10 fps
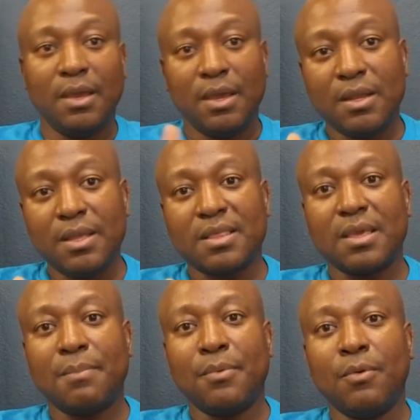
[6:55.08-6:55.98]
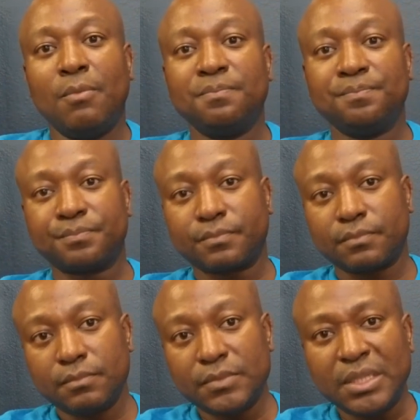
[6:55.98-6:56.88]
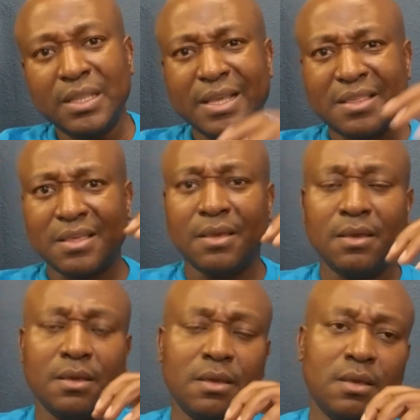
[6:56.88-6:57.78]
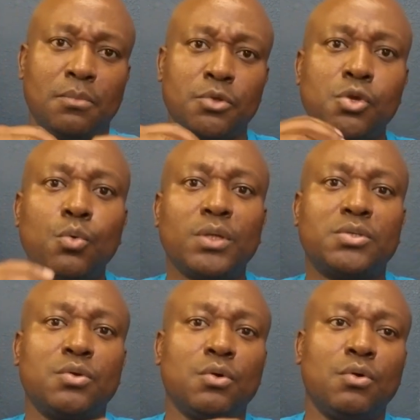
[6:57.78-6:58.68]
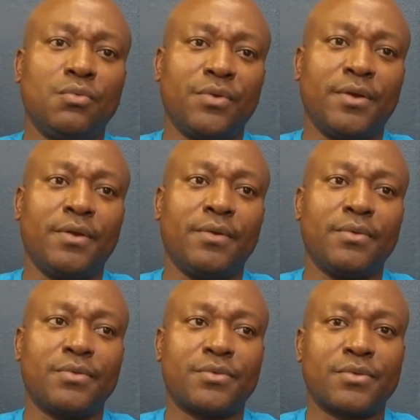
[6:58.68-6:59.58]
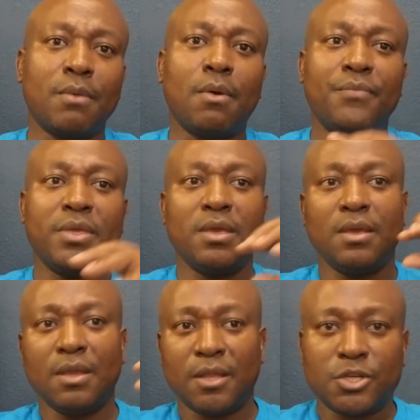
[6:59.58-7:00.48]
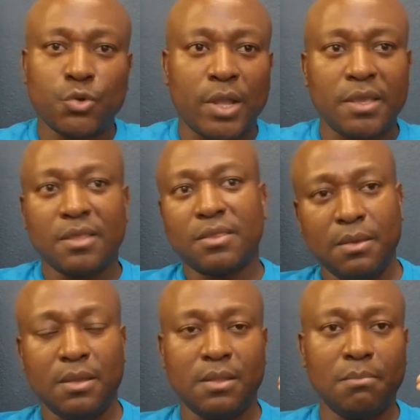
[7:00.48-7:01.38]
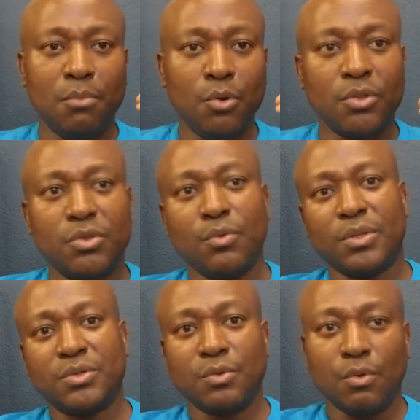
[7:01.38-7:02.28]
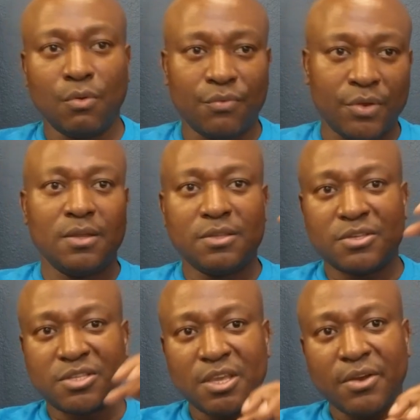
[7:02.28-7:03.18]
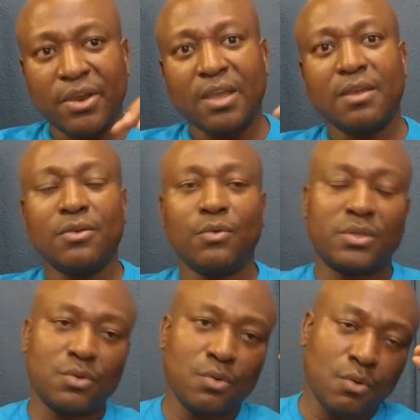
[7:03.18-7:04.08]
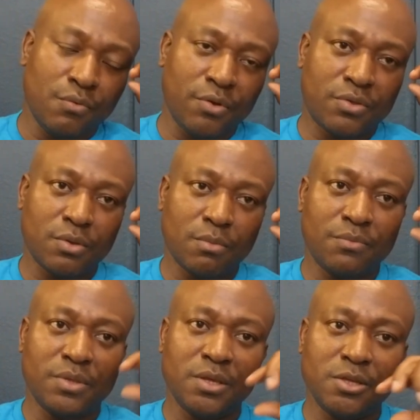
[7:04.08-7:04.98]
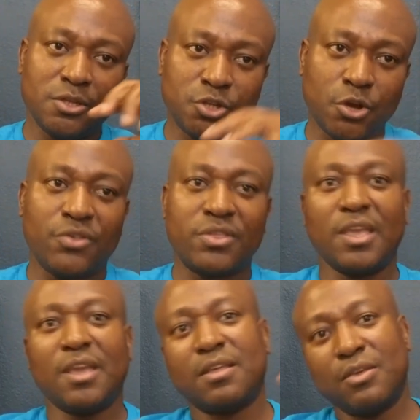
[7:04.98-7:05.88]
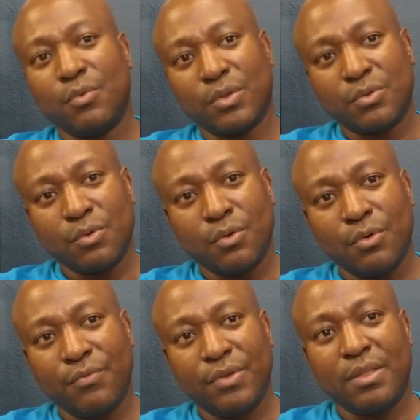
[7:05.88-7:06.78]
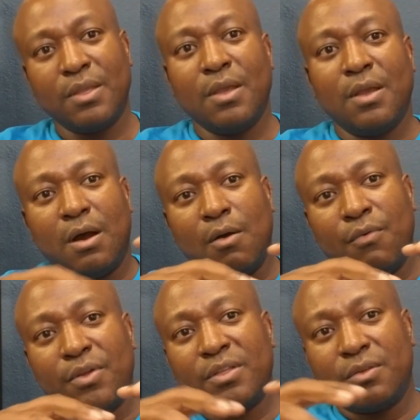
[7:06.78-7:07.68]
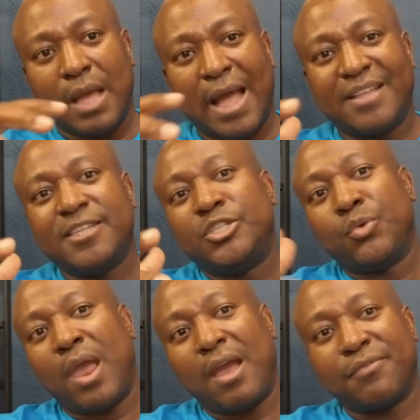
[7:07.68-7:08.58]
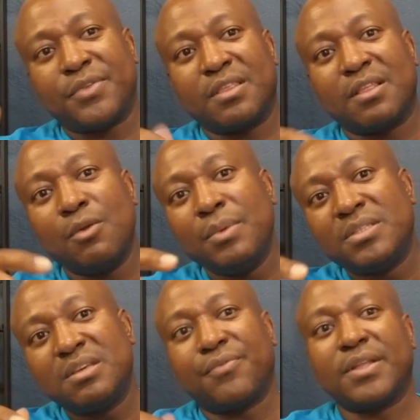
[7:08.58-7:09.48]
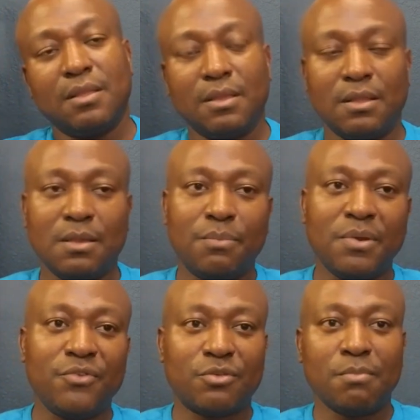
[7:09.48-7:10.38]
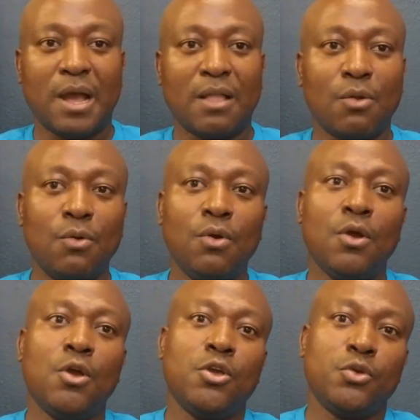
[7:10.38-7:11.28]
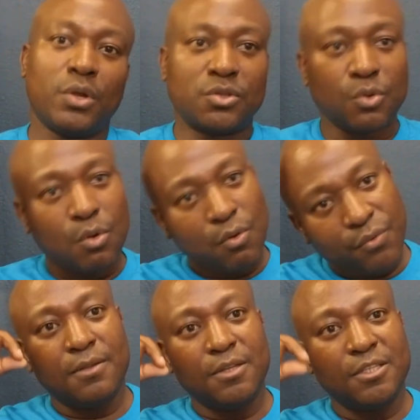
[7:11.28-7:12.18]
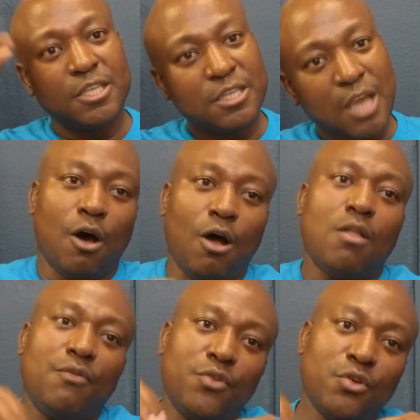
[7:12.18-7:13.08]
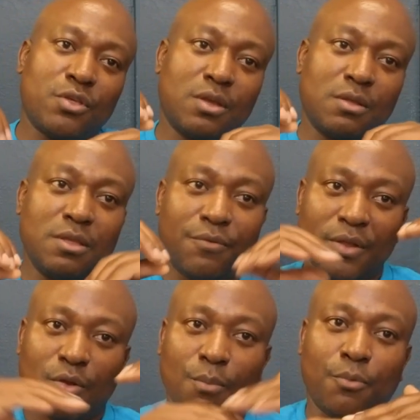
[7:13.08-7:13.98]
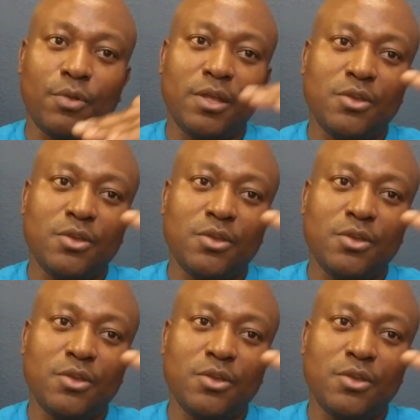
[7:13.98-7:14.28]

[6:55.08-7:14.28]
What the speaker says: Good example, let's say you want to go over some of the electronics in the boat, want to go over the steering, you want to go over some of the joystick, you want to go even over how the draft is a little bit different than the previous model, you want to go over the t-top, all of those different components.